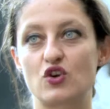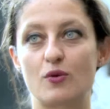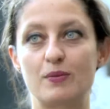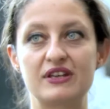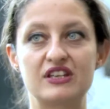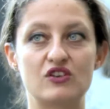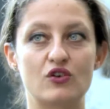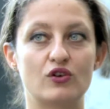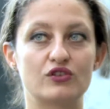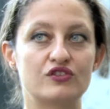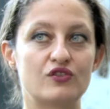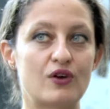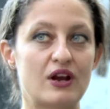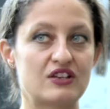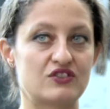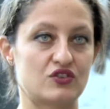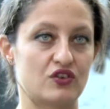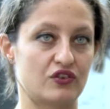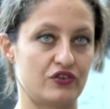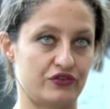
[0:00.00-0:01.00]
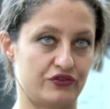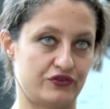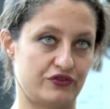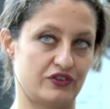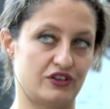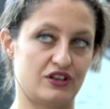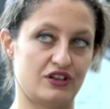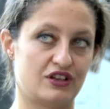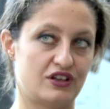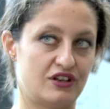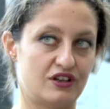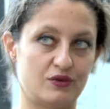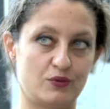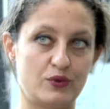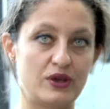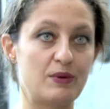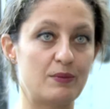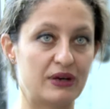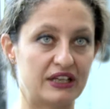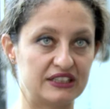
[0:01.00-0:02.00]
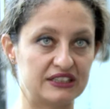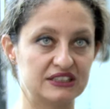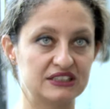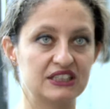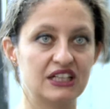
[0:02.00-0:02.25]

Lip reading: Committee on the Rights of Women,